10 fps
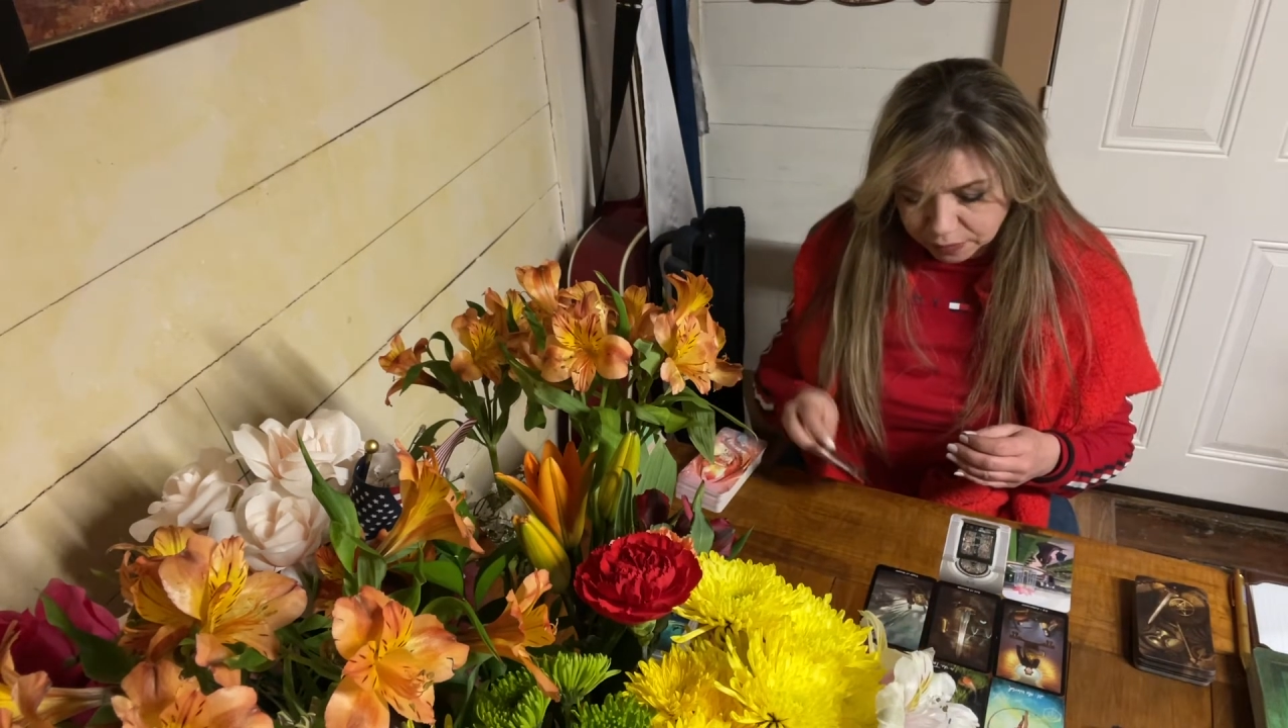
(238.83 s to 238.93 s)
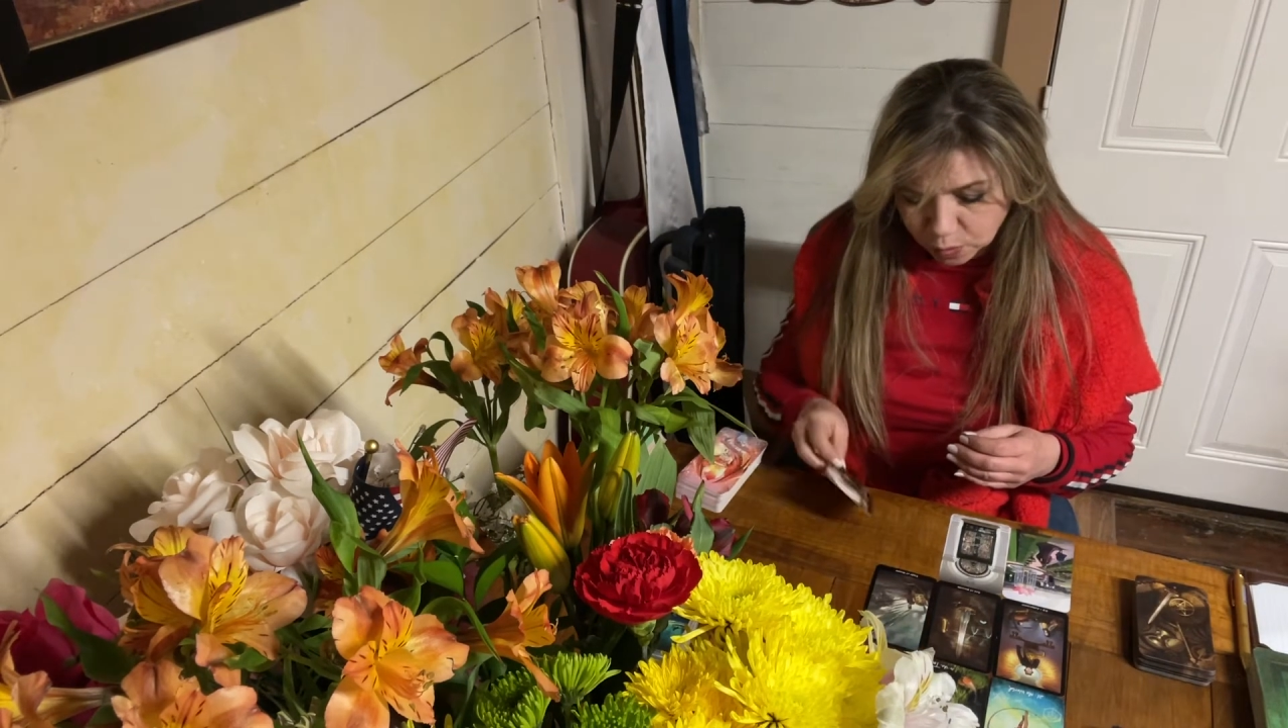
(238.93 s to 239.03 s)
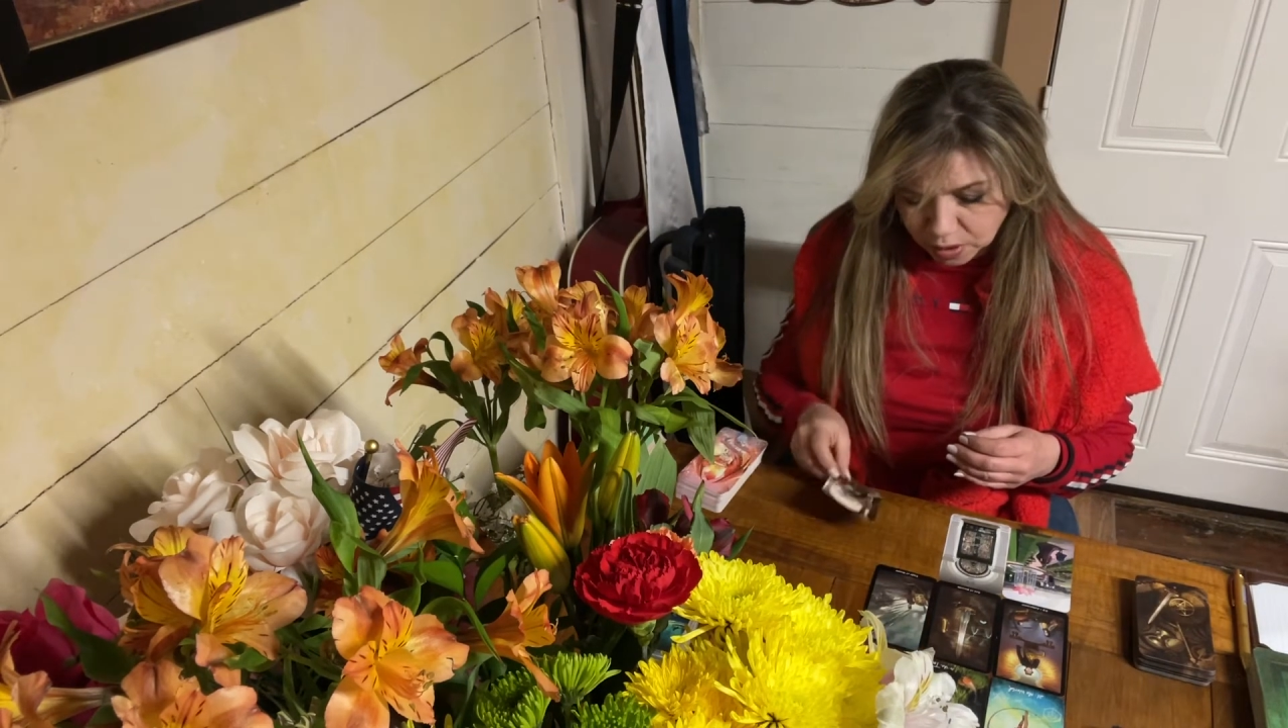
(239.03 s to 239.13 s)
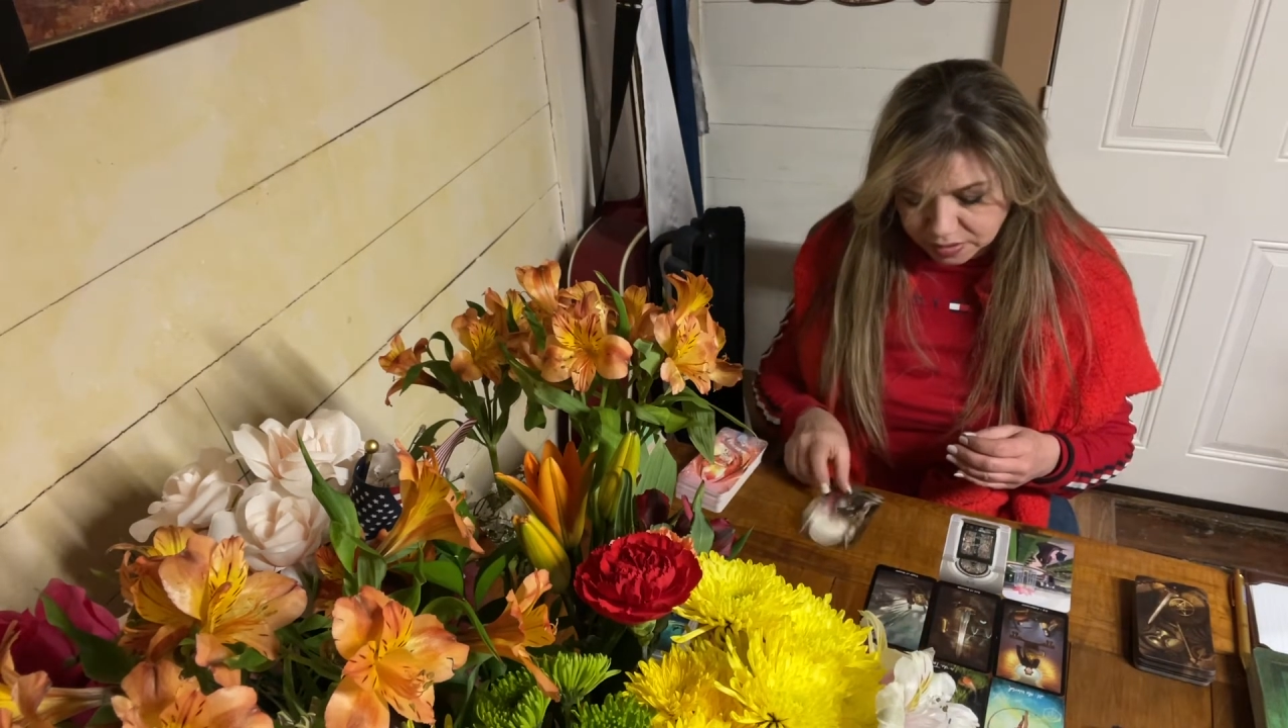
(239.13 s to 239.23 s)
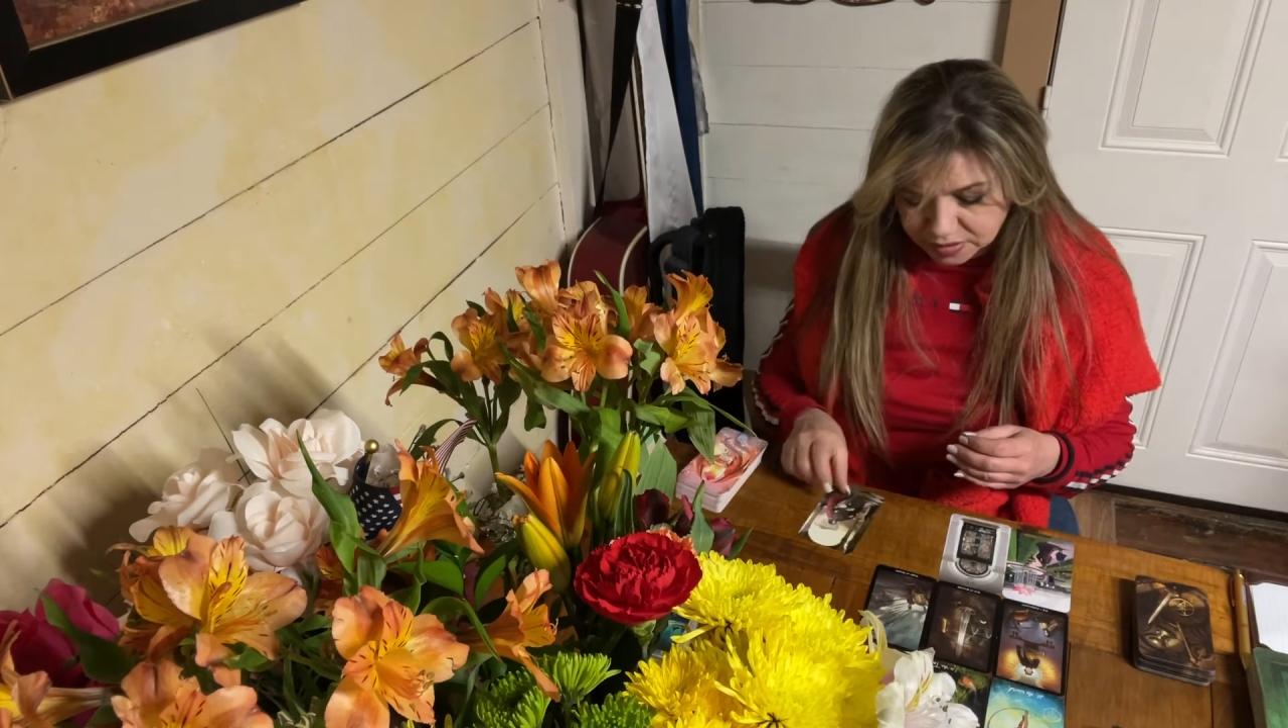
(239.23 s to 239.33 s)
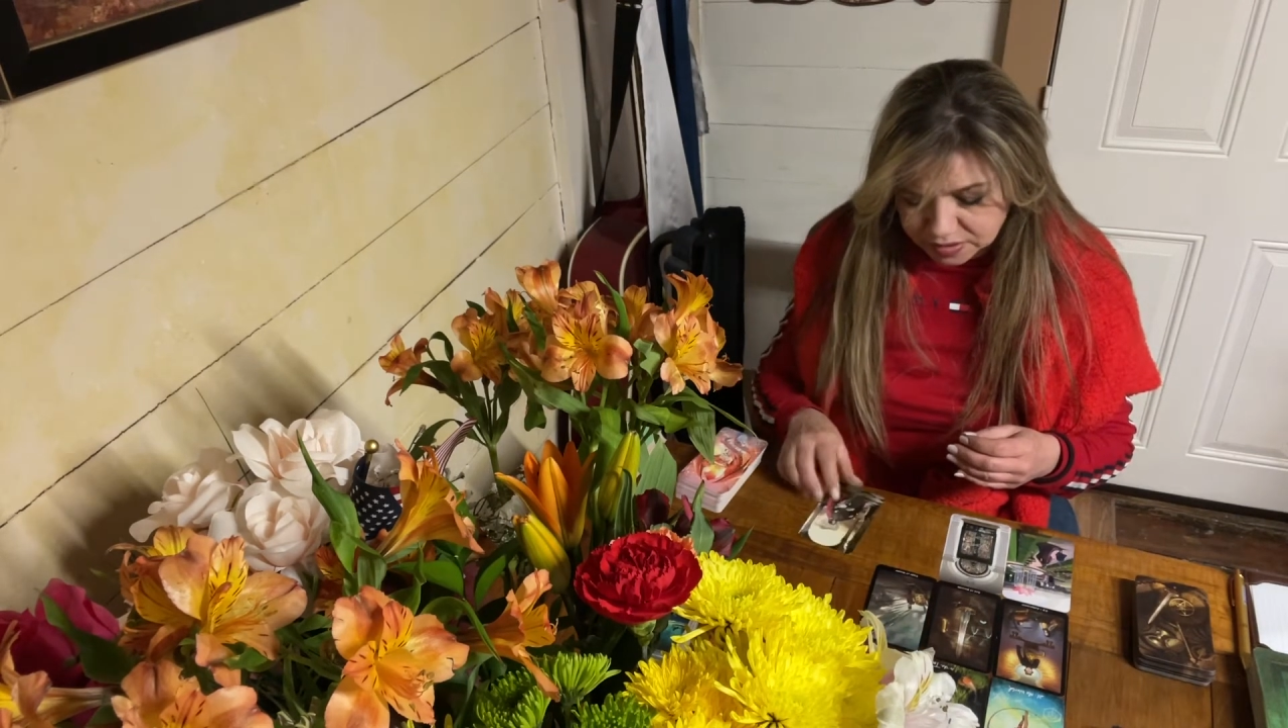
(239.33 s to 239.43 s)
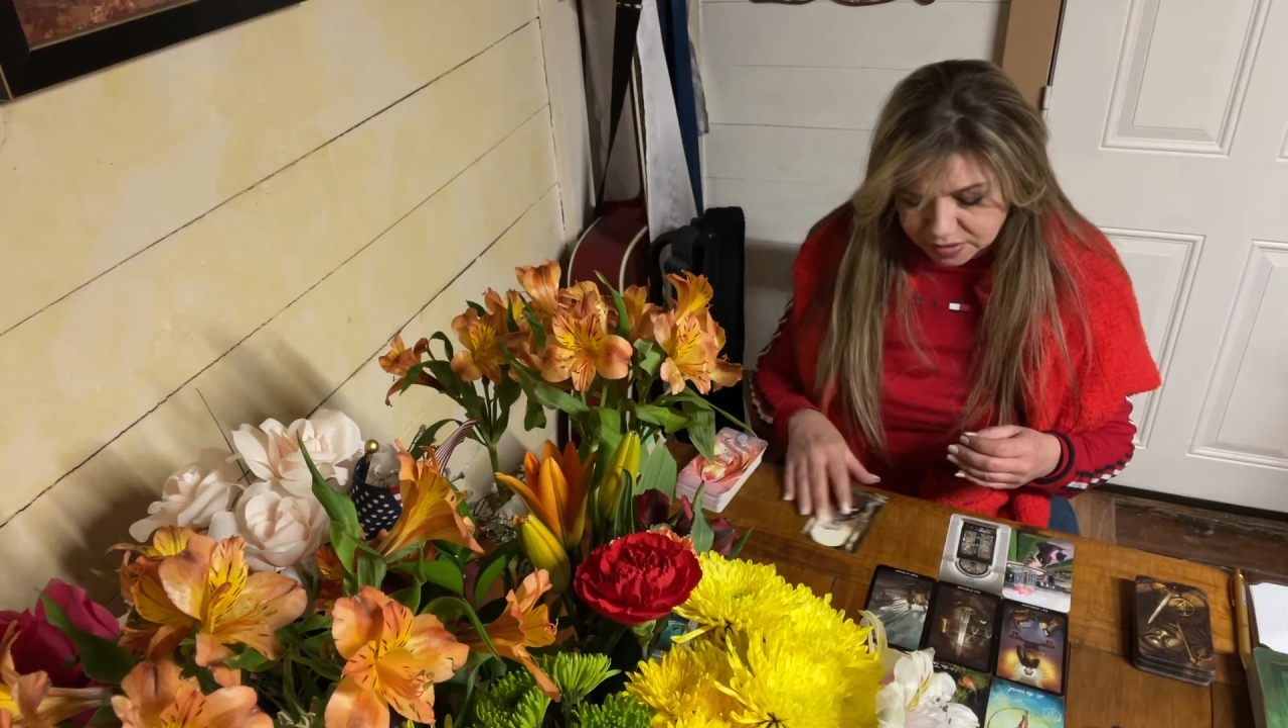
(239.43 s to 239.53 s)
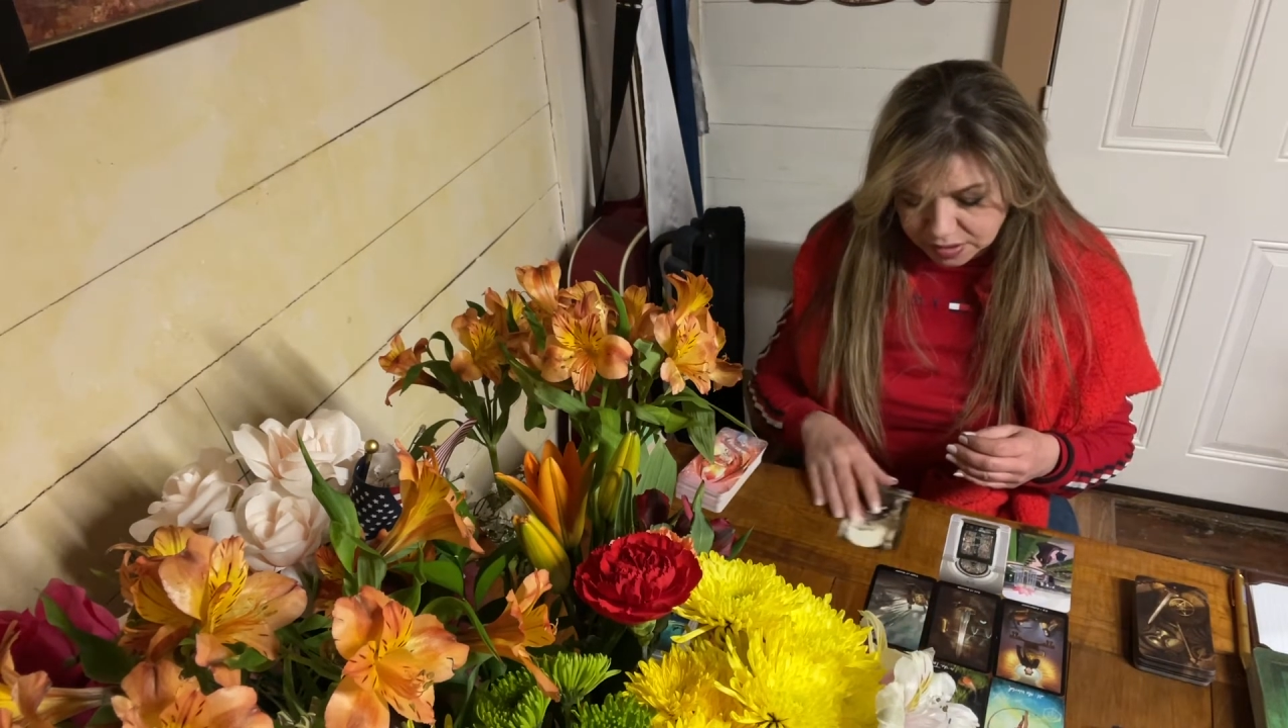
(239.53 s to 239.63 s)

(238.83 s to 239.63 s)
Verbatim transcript: Wands